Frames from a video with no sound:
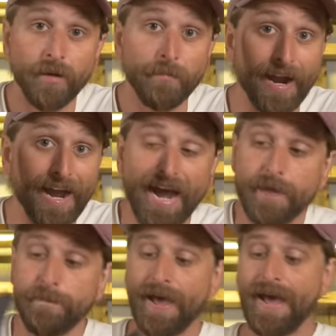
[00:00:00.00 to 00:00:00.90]
my
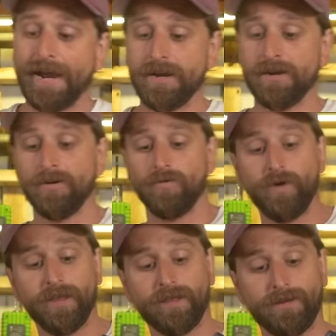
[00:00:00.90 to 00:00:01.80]
iPad
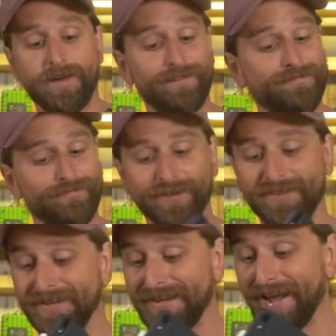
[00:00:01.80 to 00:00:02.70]
with
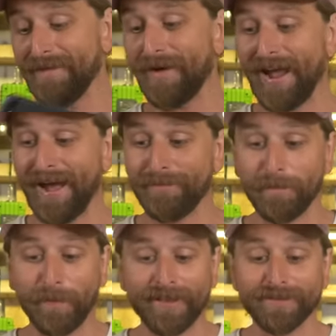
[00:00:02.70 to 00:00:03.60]
the damn Apple
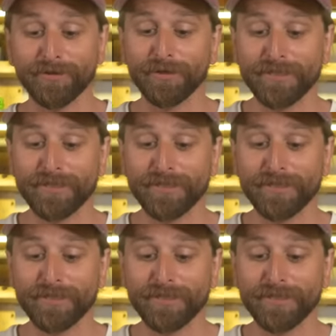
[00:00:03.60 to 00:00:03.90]
Pencil.